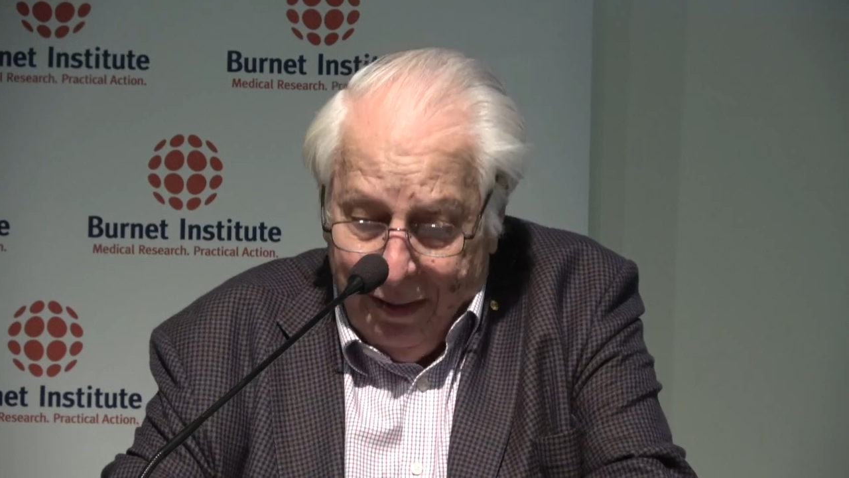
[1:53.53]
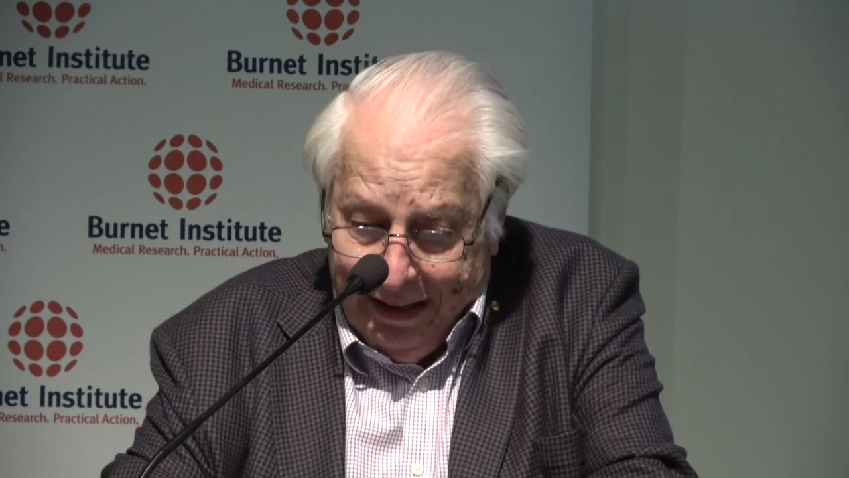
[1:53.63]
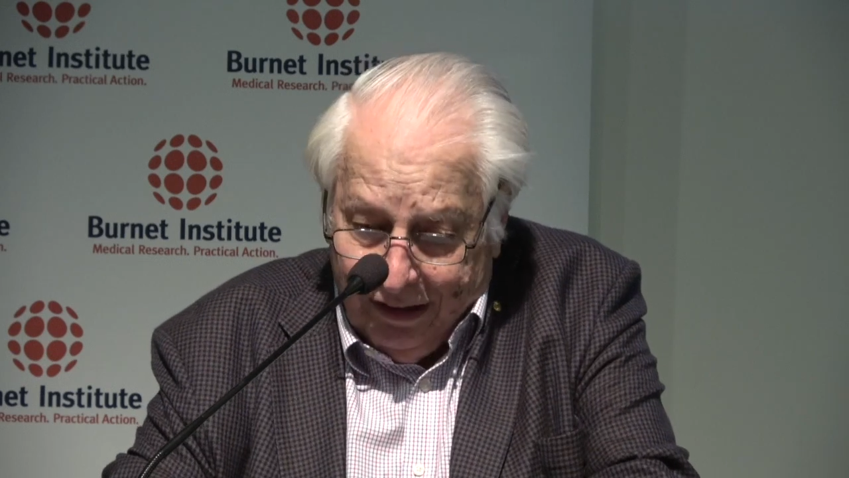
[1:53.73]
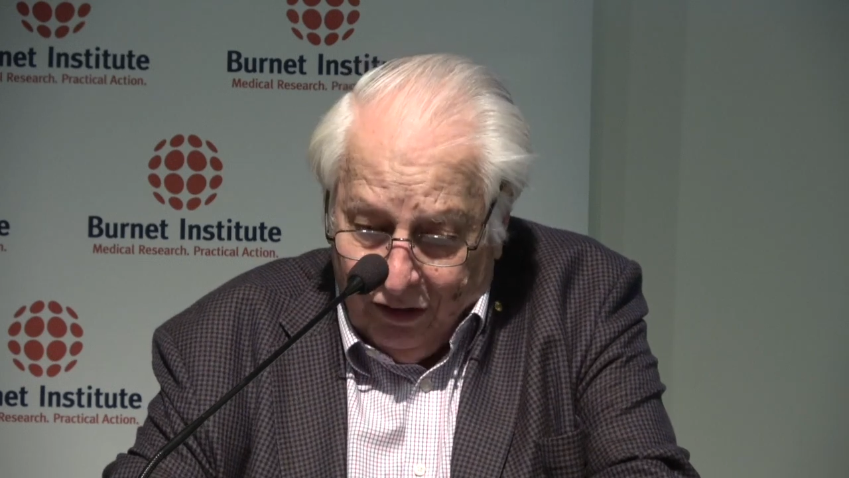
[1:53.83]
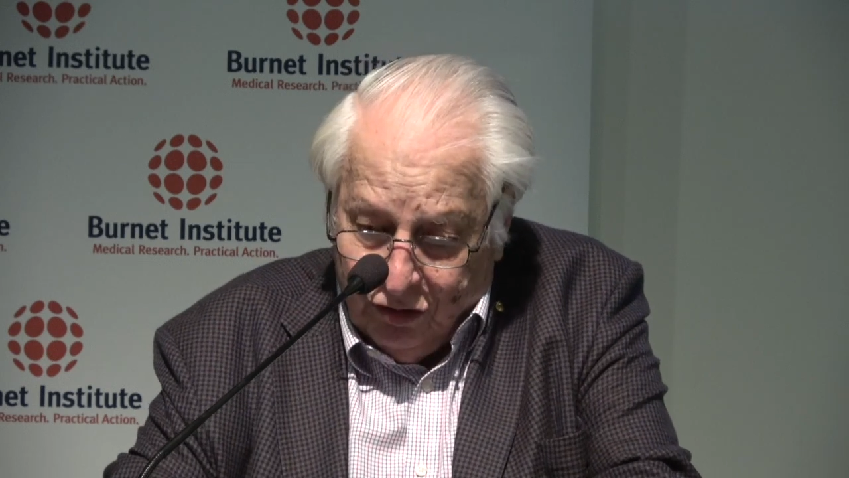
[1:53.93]

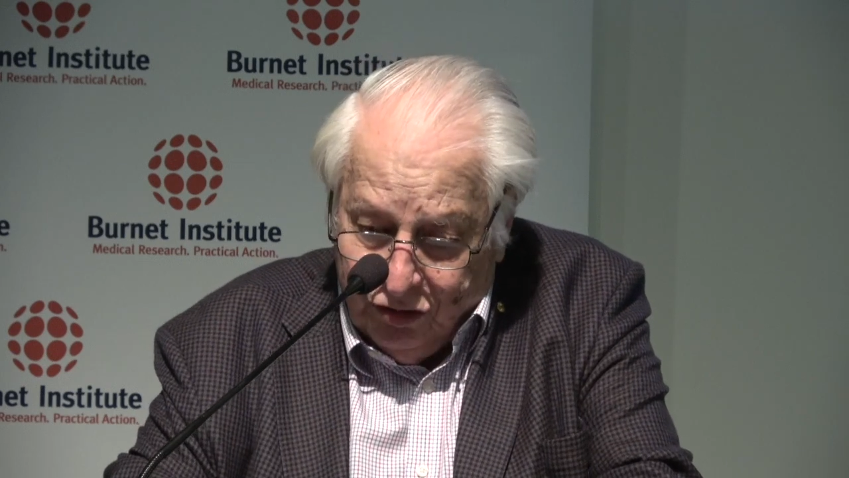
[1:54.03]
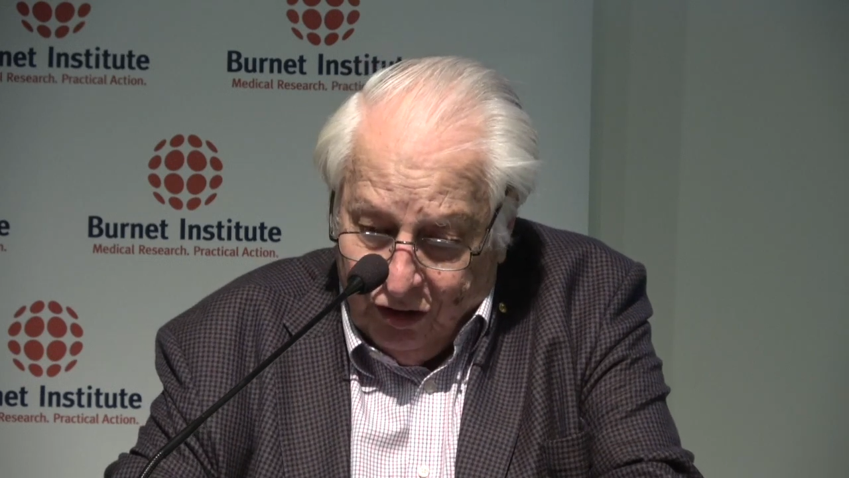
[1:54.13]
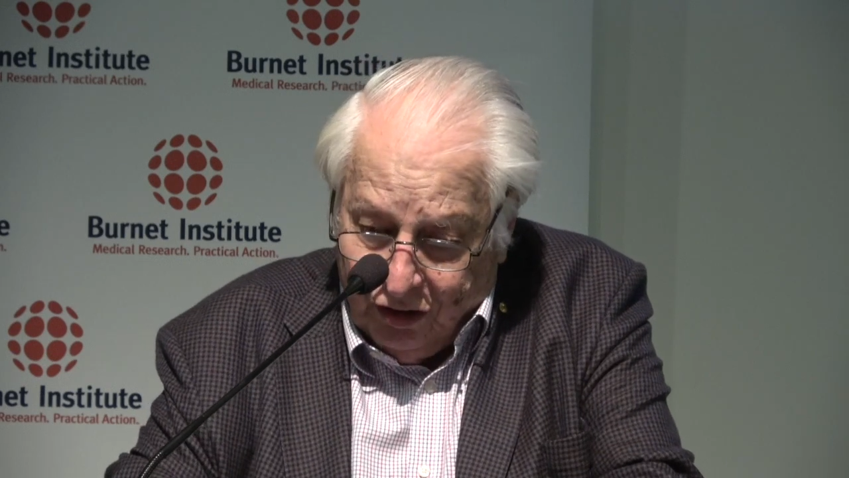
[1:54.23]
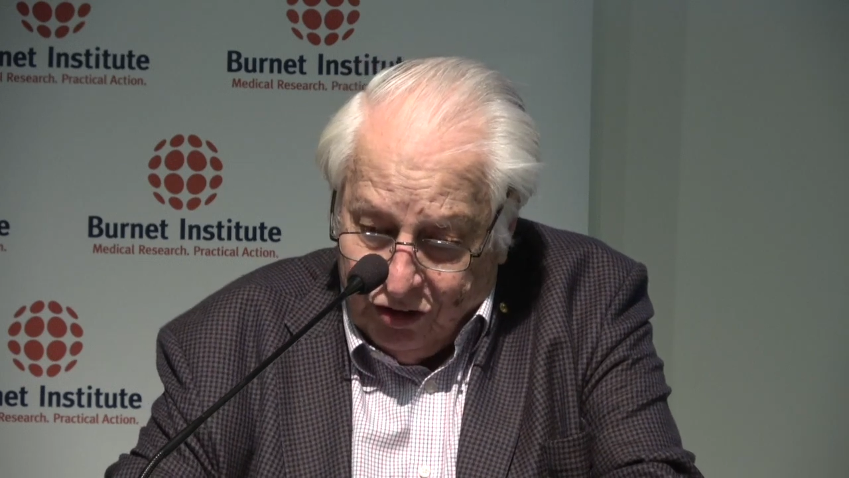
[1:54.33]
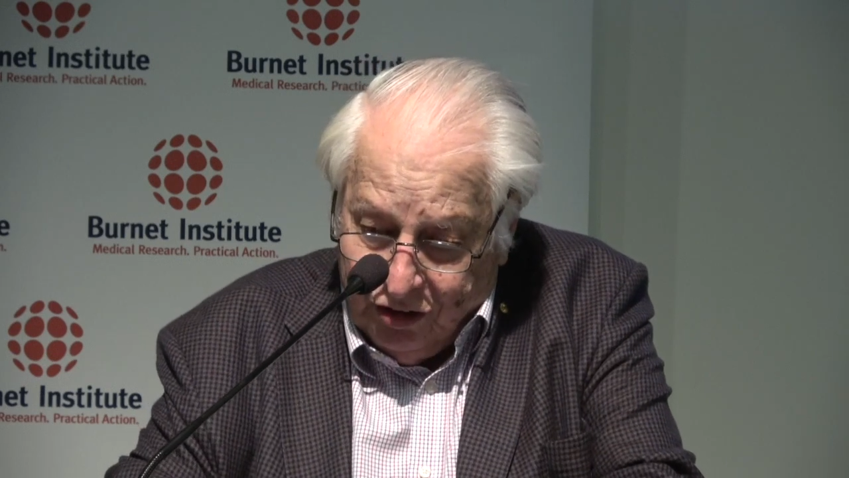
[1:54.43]
Medical
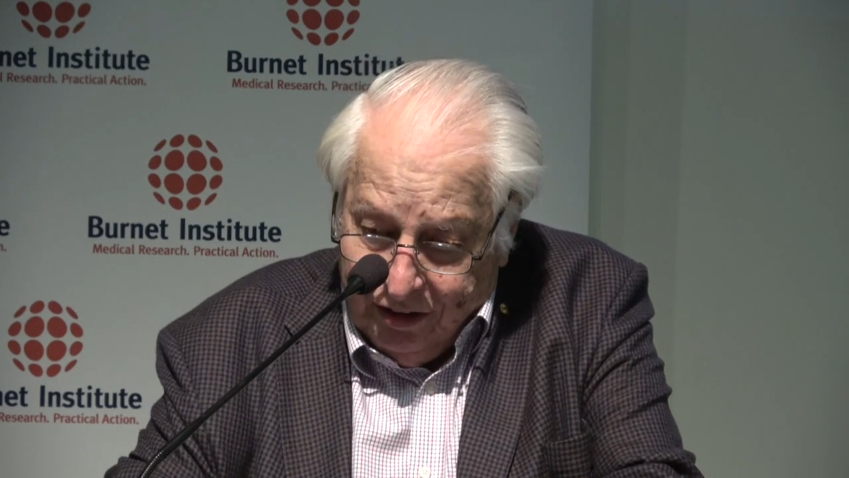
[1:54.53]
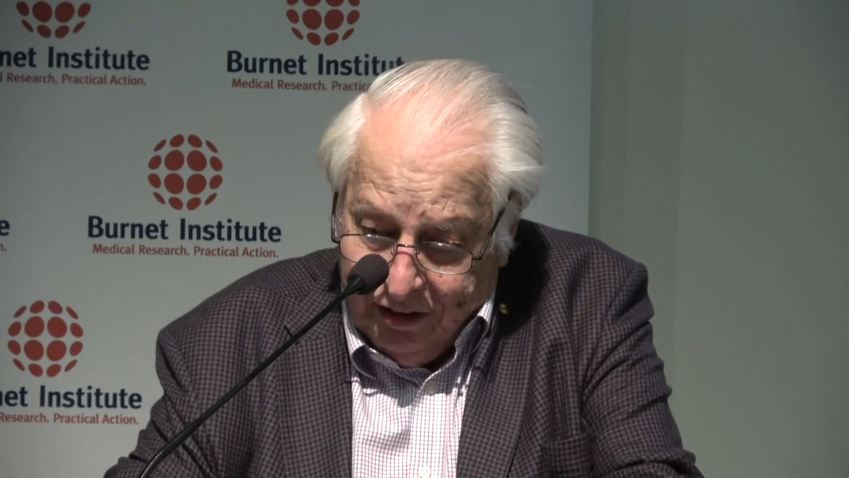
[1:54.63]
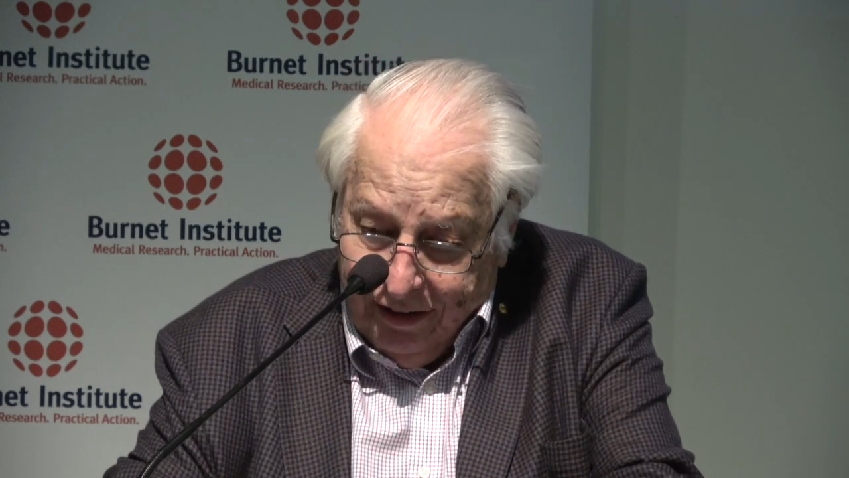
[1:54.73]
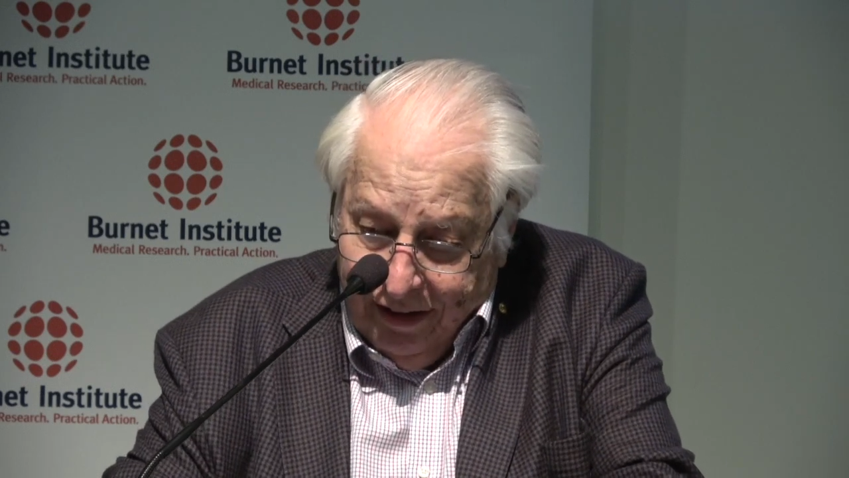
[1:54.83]
Research.